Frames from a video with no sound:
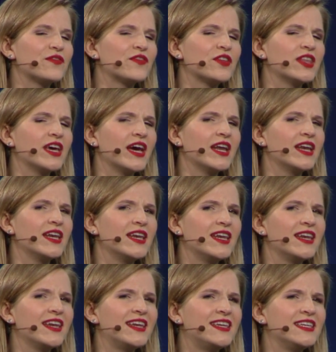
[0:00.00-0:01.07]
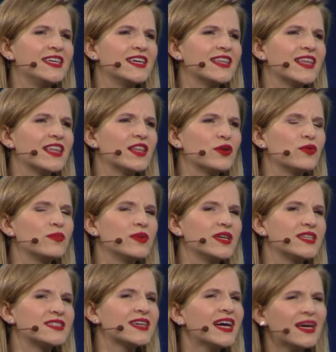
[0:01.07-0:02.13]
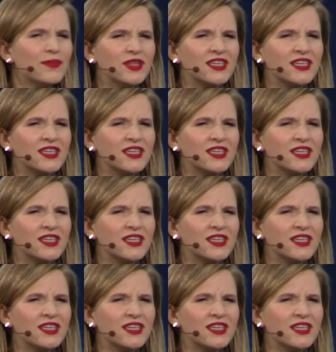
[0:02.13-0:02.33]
for the idea that there would be a time